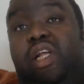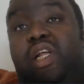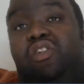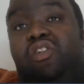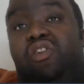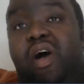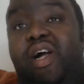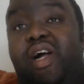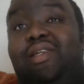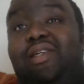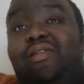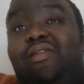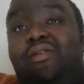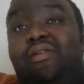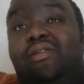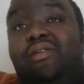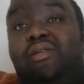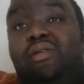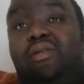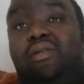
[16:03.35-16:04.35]
Nelson
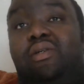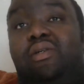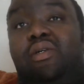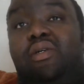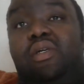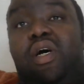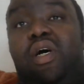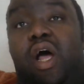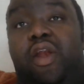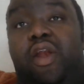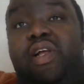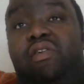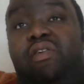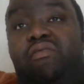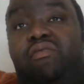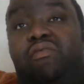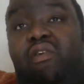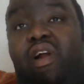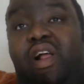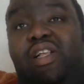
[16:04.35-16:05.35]
highly. I just don't
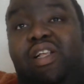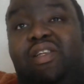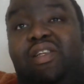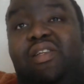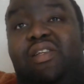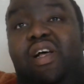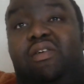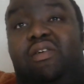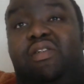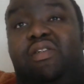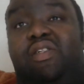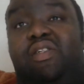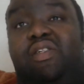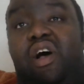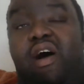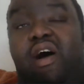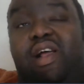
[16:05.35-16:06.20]
think he's a left winger.